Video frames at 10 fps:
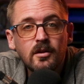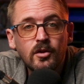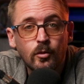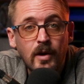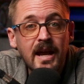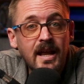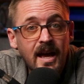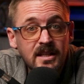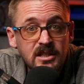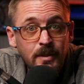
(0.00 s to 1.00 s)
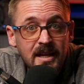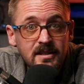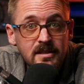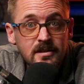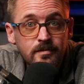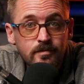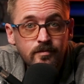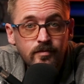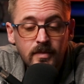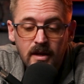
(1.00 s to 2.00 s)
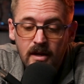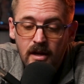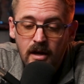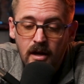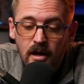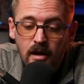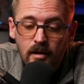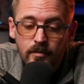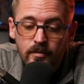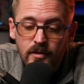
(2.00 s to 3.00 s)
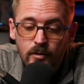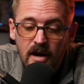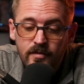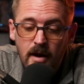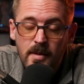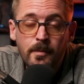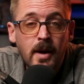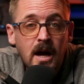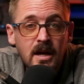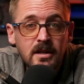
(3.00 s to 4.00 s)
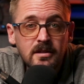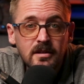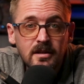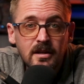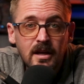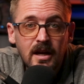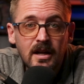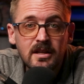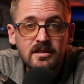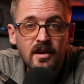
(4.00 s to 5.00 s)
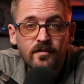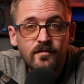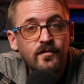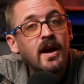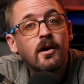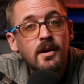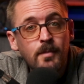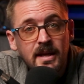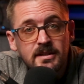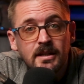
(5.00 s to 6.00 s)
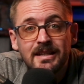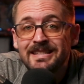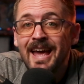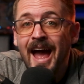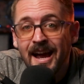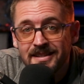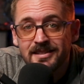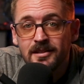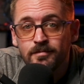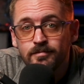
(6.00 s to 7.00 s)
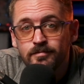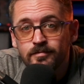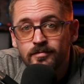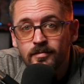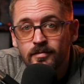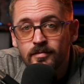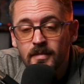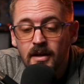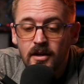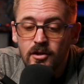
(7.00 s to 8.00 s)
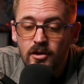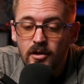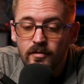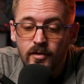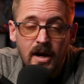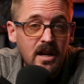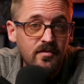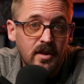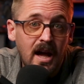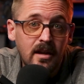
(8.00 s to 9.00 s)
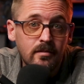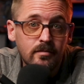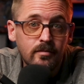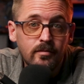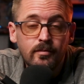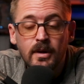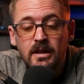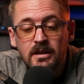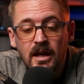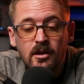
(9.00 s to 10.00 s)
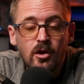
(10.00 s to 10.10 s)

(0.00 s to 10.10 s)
the right headspace, the right frame of mind. It is very mentally taxing for any flight, but let